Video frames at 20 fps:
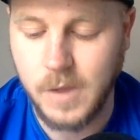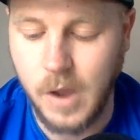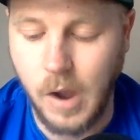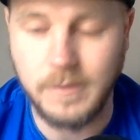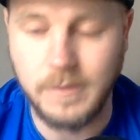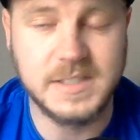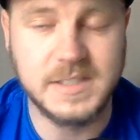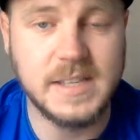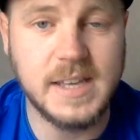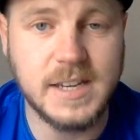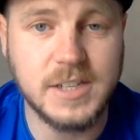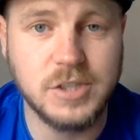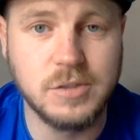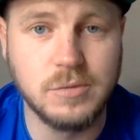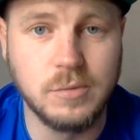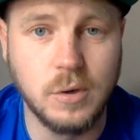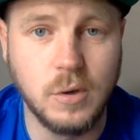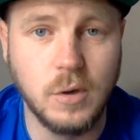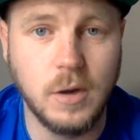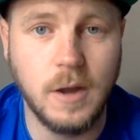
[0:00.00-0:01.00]
Obviously, the extra
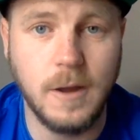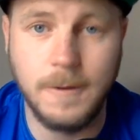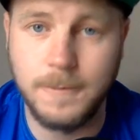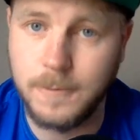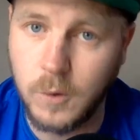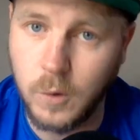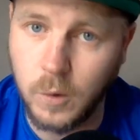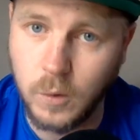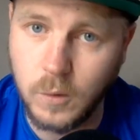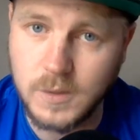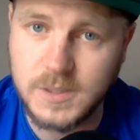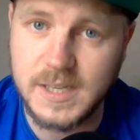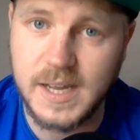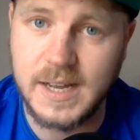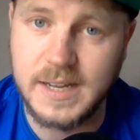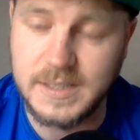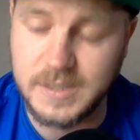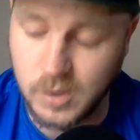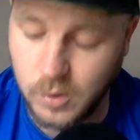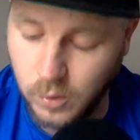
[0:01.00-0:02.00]
rule, of course,
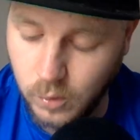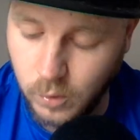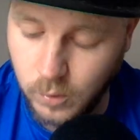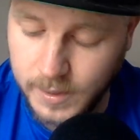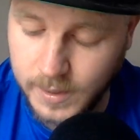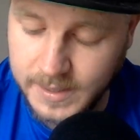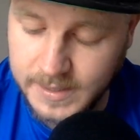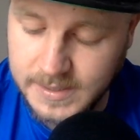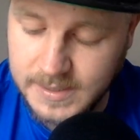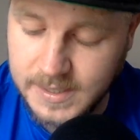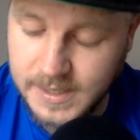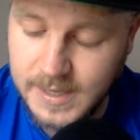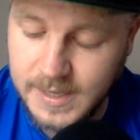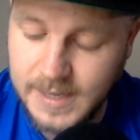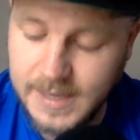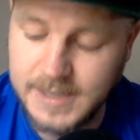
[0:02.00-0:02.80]
as always,